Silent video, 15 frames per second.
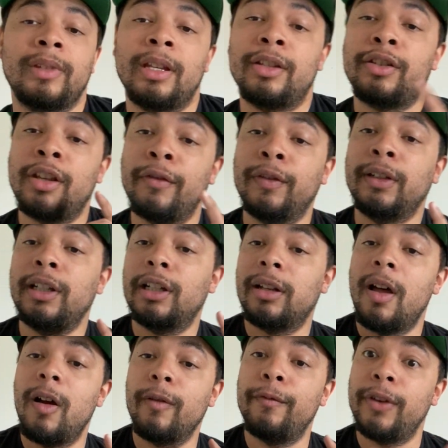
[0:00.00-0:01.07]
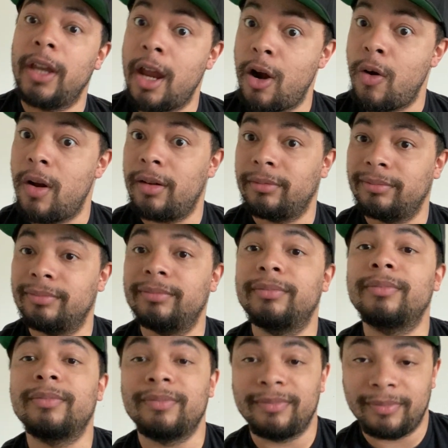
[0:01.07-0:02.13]
Tiffany Clark Vieira.
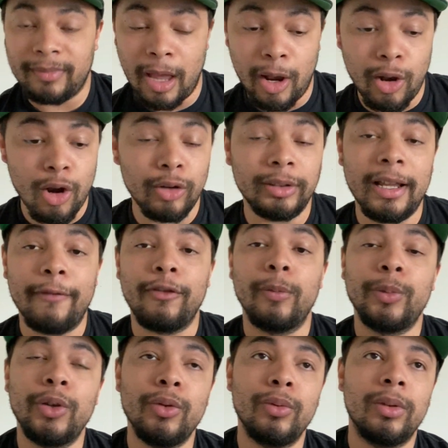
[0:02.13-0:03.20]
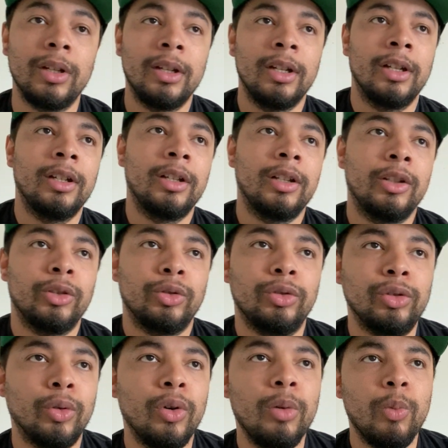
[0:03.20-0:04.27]
I learned that from you.
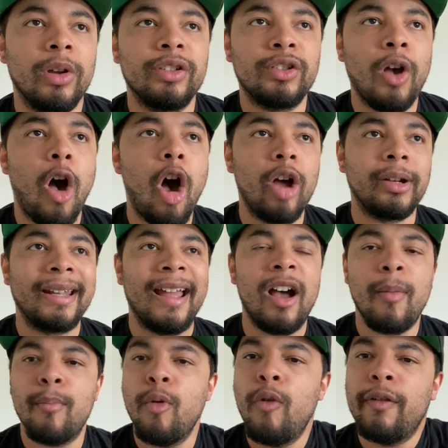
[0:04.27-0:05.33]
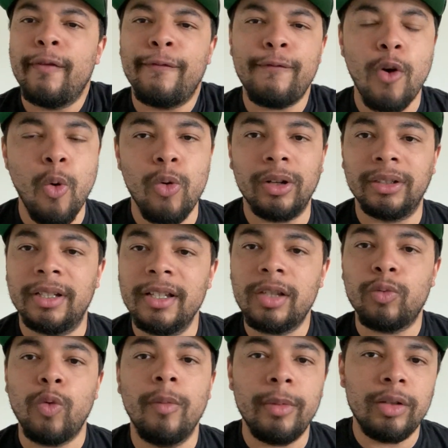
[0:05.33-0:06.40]
Doing what is hard now, moving forward.
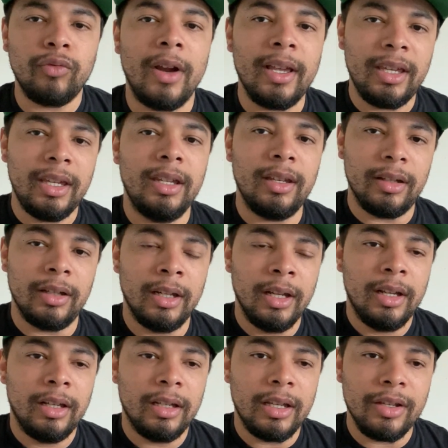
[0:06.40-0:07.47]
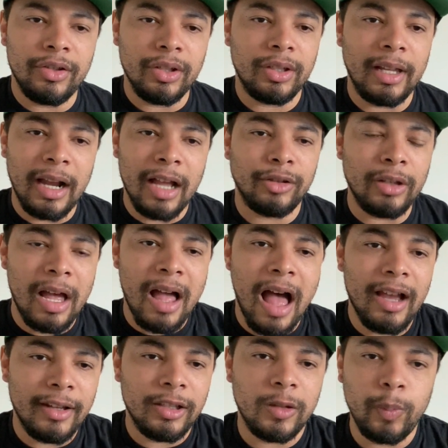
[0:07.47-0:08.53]
This woman right here is just like,
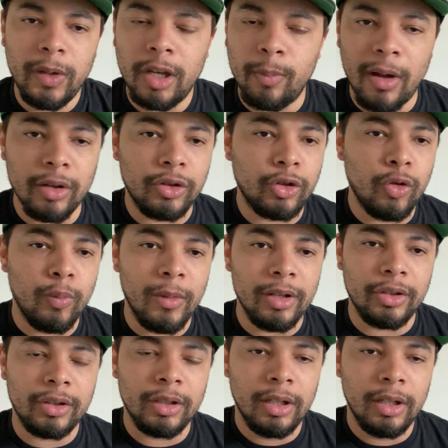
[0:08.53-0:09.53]
I can speak about so much,